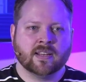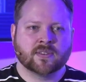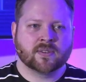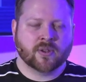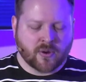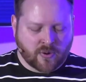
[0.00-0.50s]
And
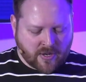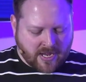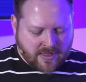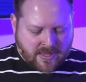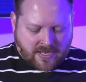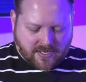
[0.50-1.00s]
so
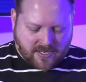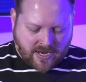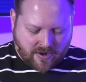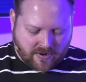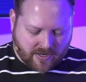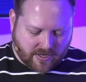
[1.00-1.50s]
in this
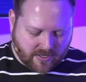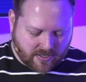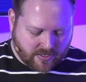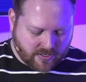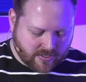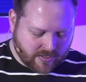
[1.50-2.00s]
era,
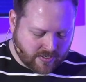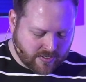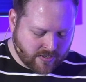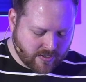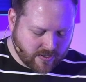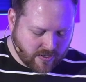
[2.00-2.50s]

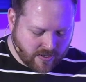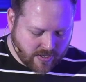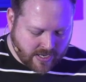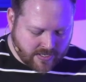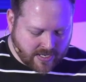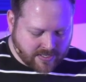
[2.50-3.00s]

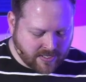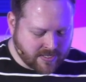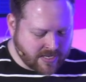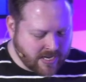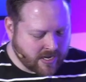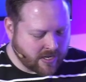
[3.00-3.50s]
it
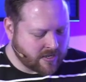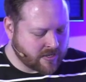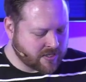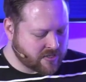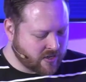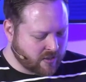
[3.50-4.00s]
doesn't
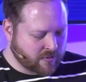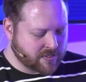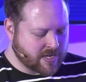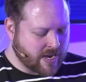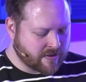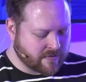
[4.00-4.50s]
need continual
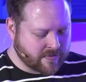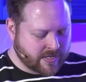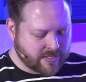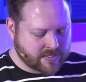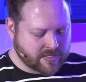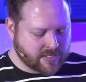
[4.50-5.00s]

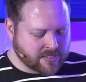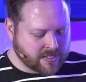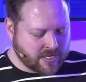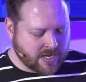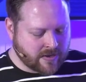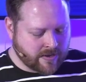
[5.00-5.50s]
sacrifice. It
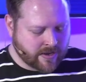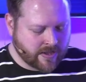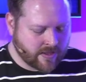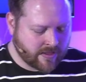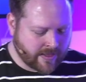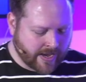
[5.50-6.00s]
doesn't need
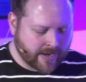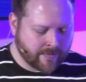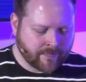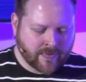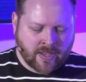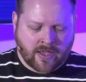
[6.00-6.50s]

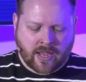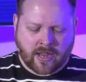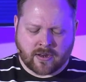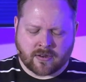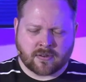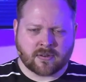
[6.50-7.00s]
that.
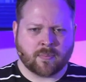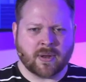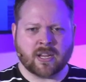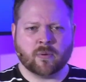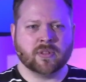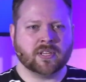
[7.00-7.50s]
And
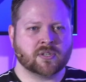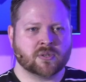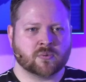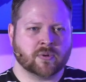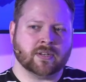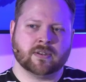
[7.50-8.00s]
depending on when this
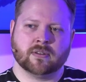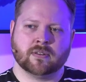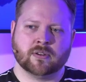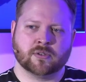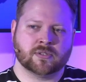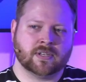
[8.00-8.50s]
is
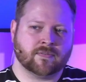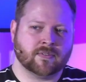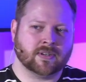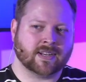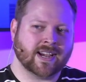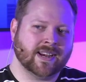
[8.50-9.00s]
written, there's
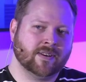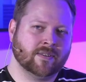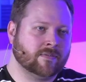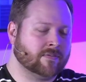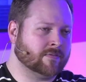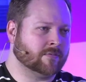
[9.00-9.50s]
different kind
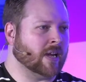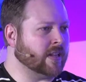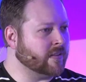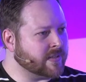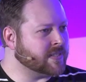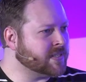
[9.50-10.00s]
of
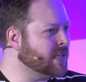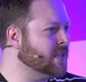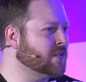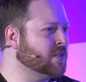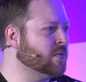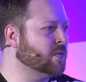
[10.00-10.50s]

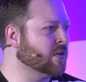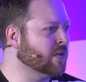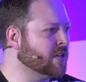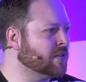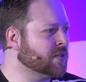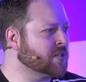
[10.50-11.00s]
relevancy to
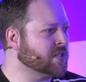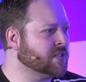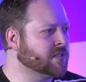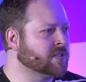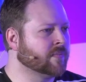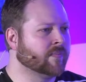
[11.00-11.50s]
early
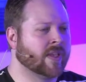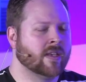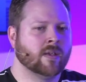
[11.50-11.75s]
Christians.